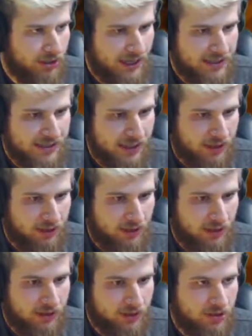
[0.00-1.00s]
at
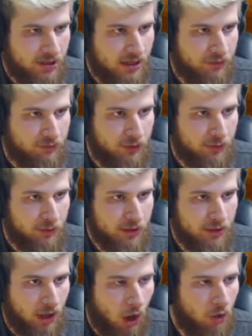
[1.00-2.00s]
Sandgrain? Do you get a free
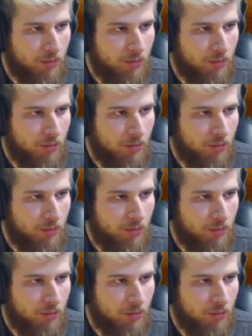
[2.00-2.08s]
one? Oh